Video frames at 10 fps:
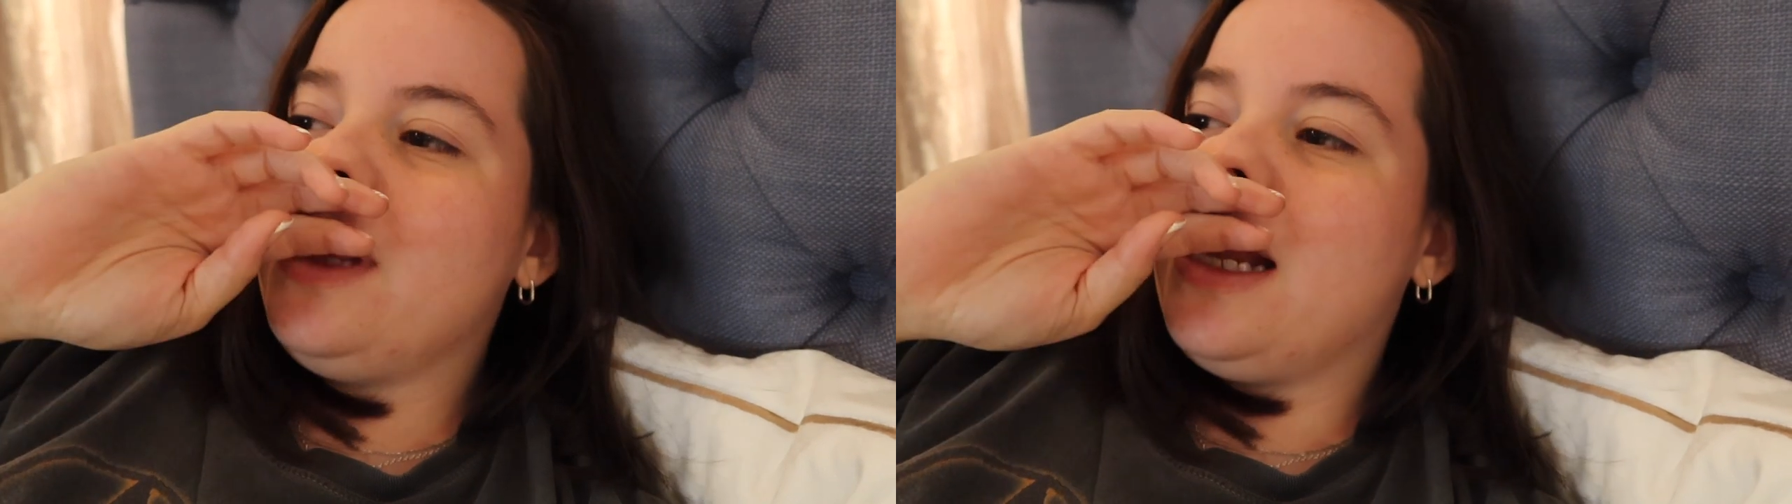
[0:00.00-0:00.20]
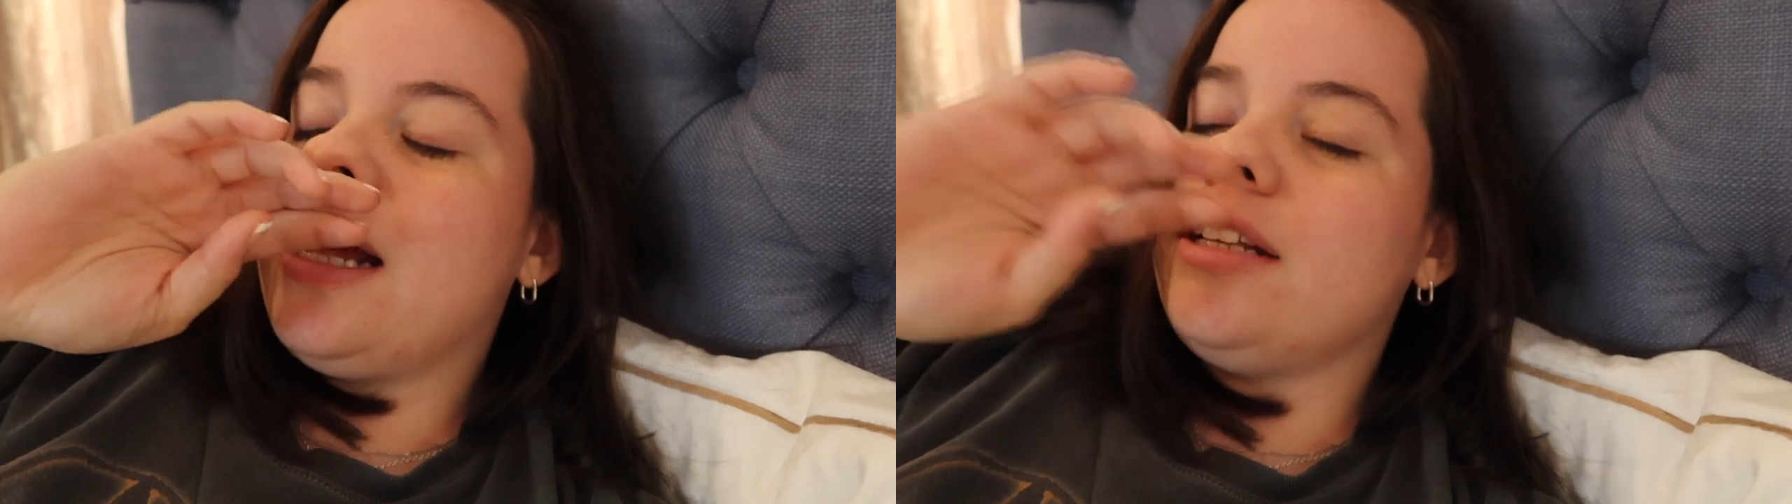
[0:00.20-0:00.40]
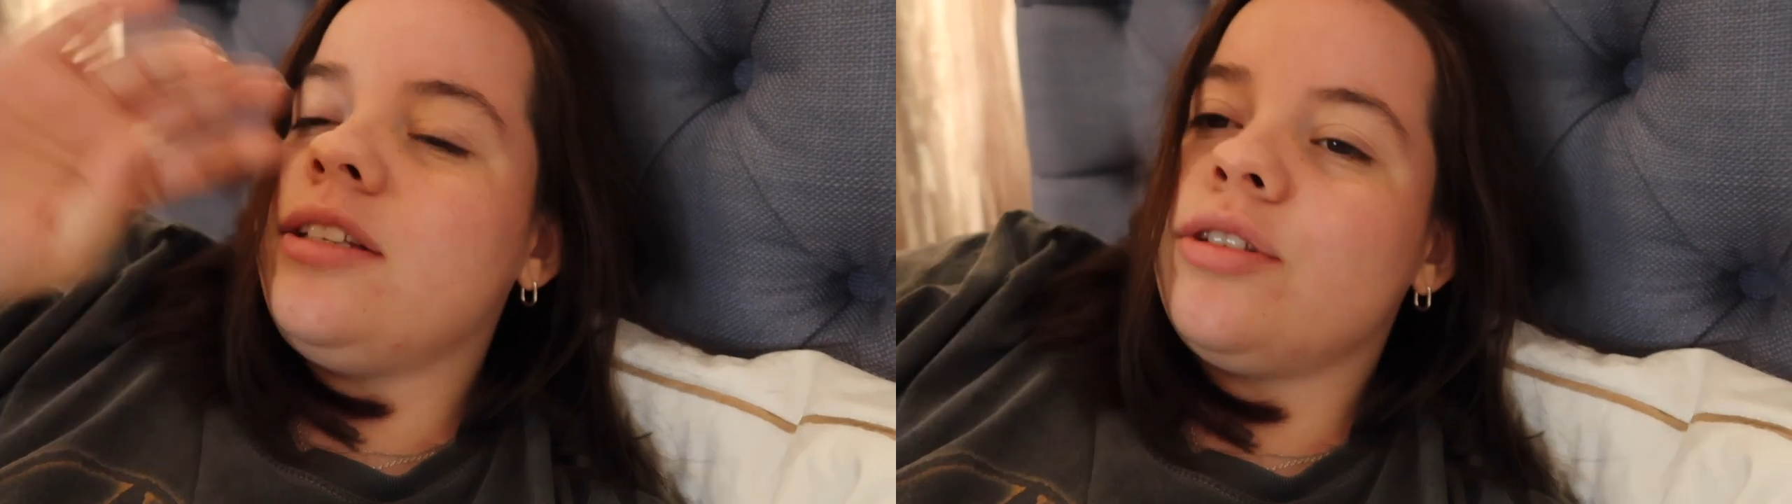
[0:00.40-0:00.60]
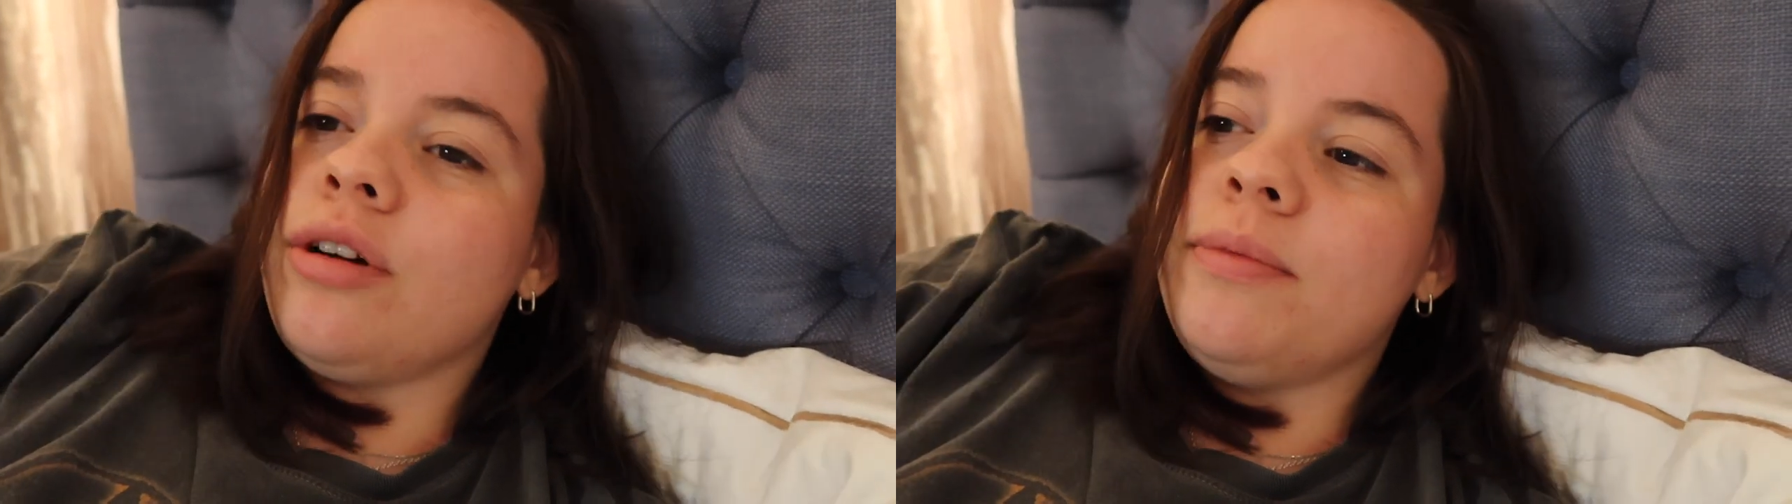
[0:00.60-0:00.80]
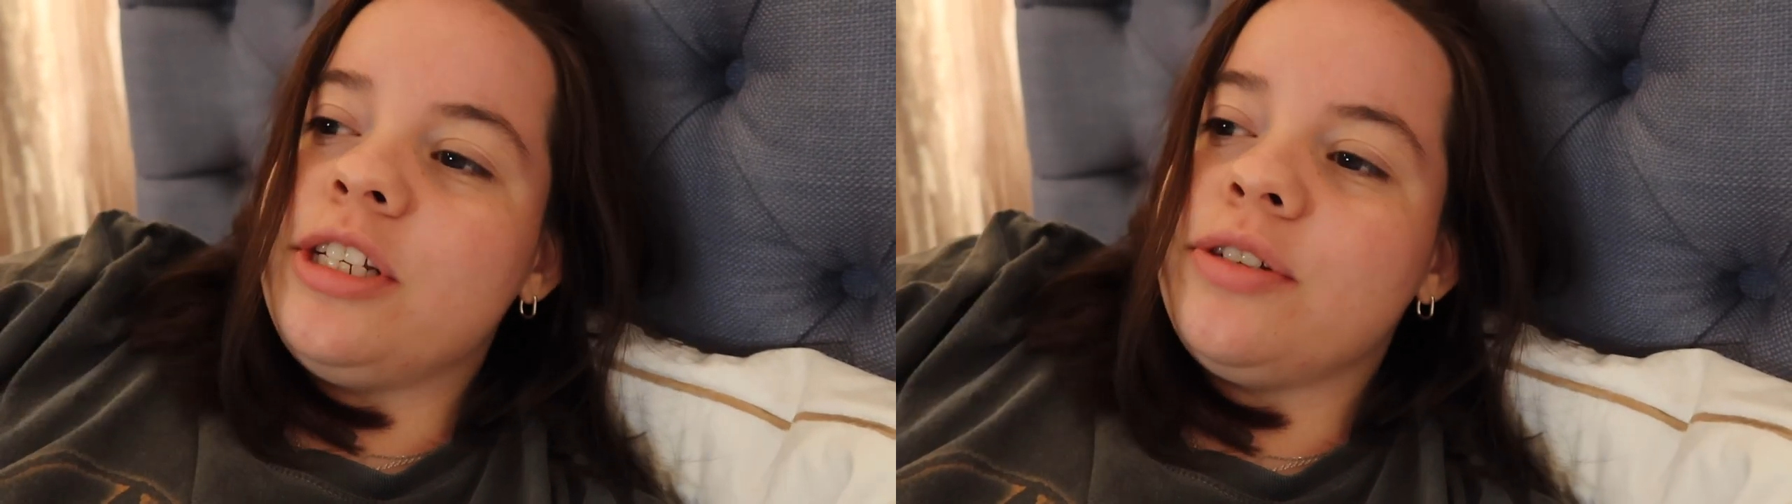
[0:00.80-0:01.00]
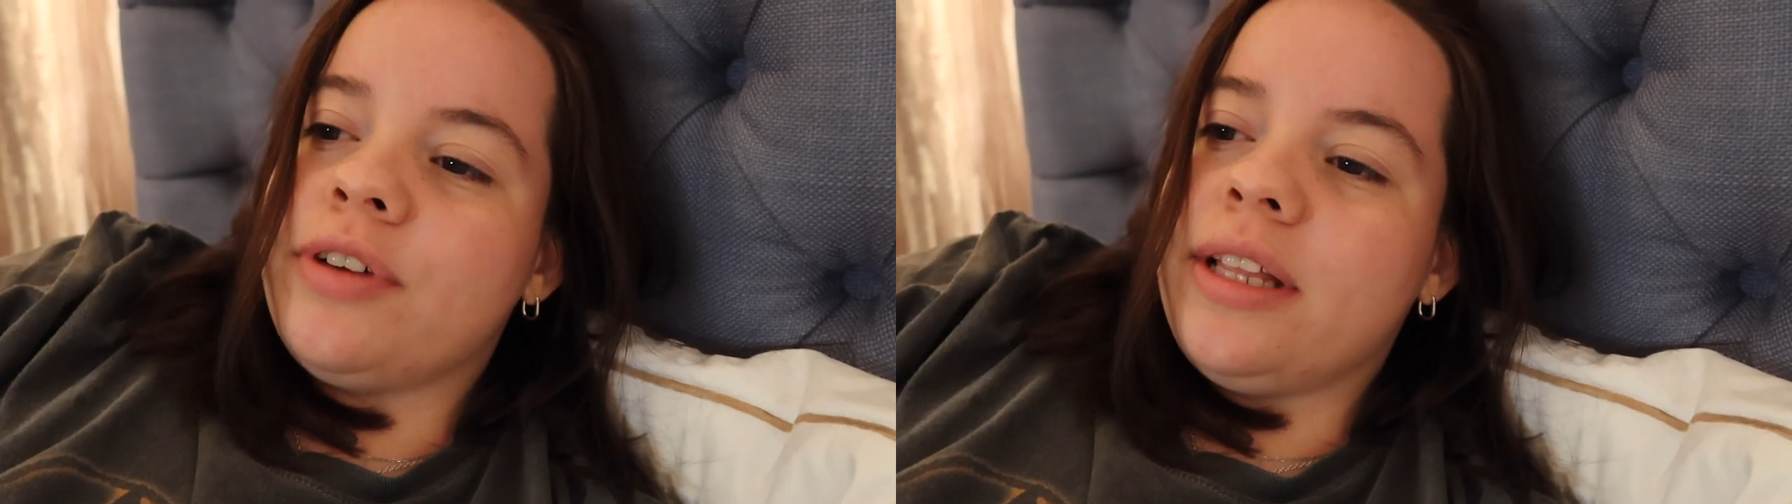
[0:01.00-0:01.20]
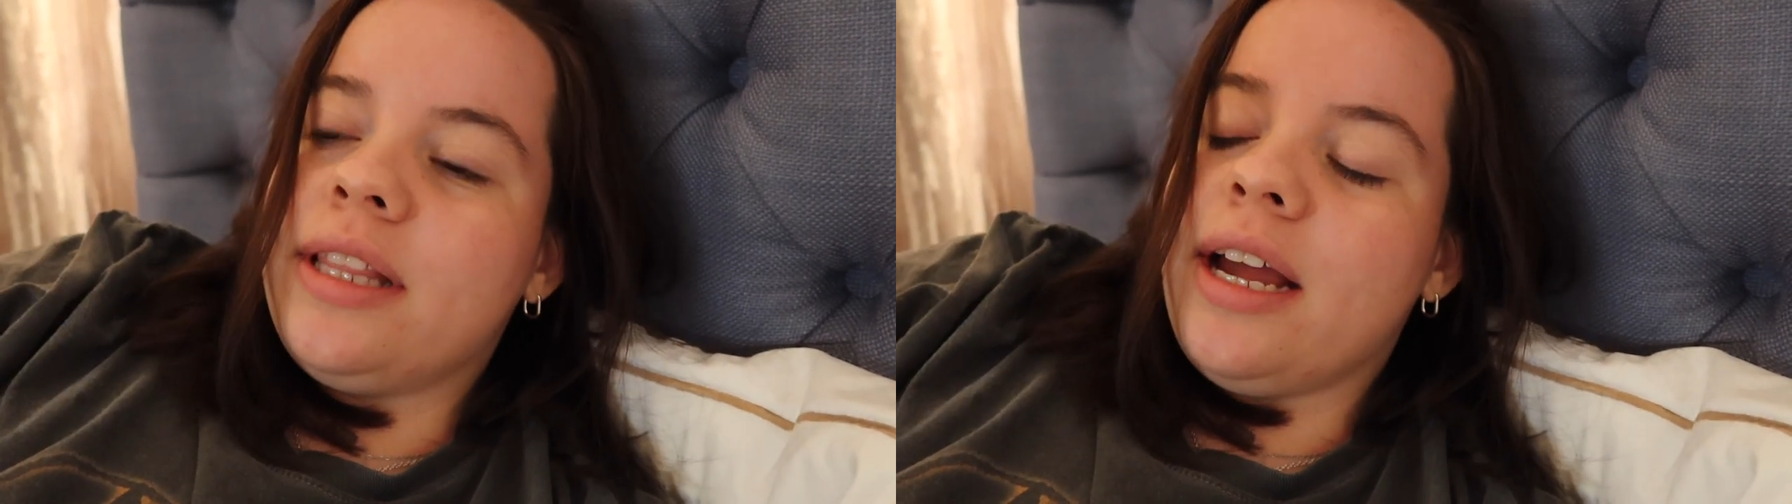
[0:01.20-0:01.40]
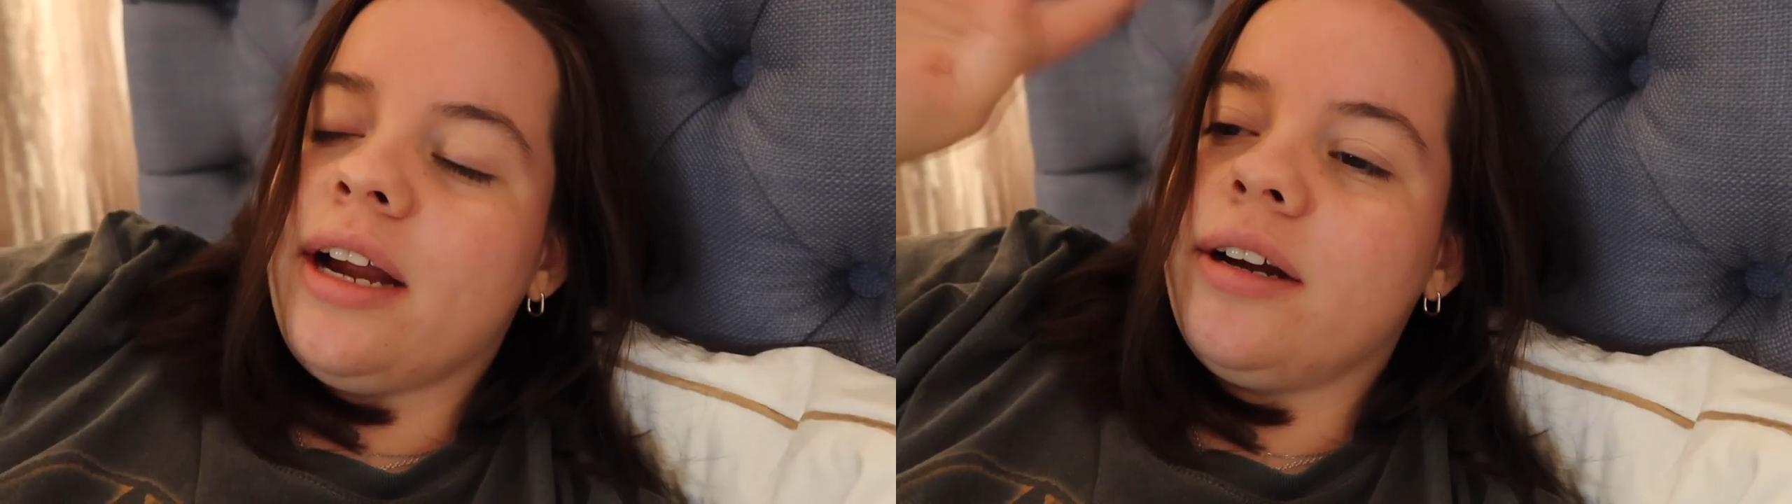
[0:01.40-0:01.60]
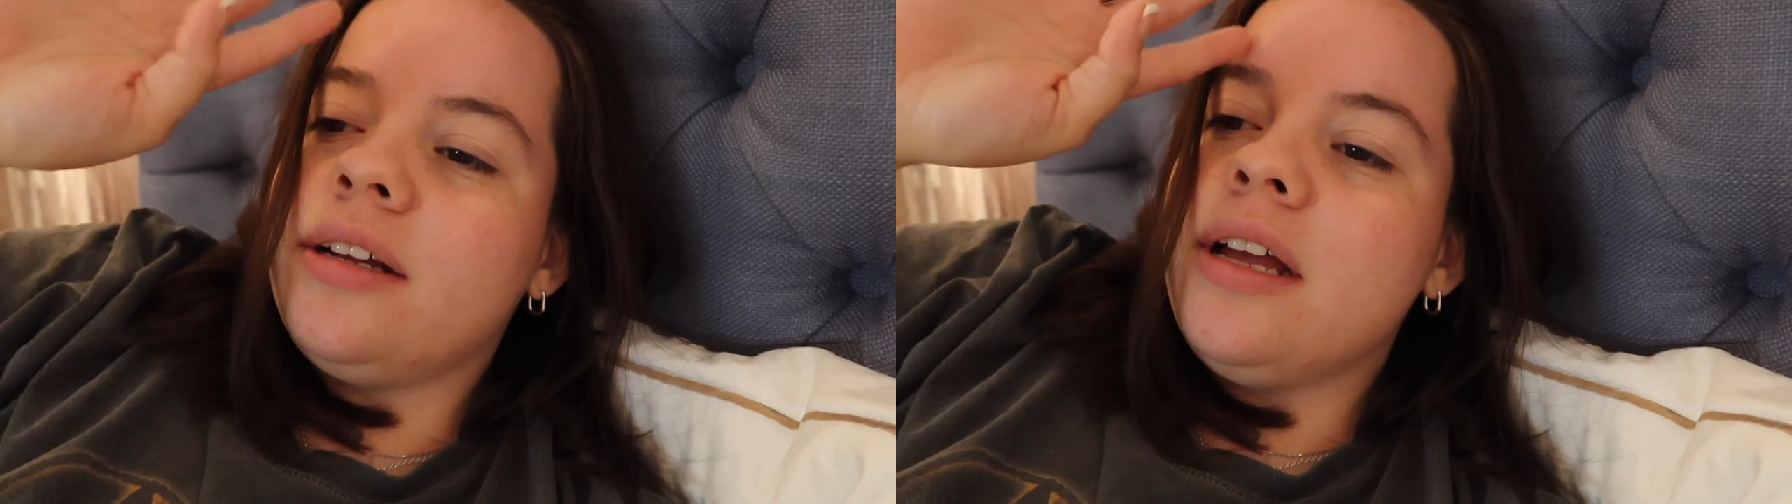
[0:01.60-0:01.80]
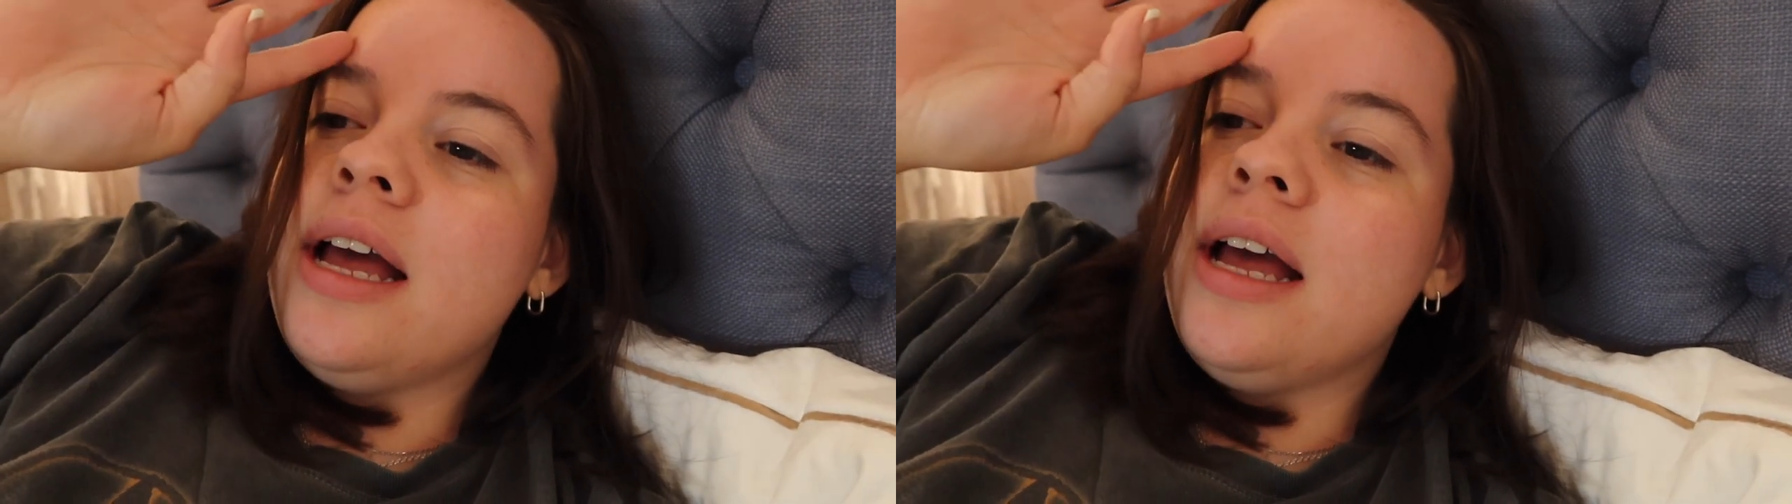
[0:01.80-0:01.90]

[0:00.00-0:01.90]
And I had so much fun there.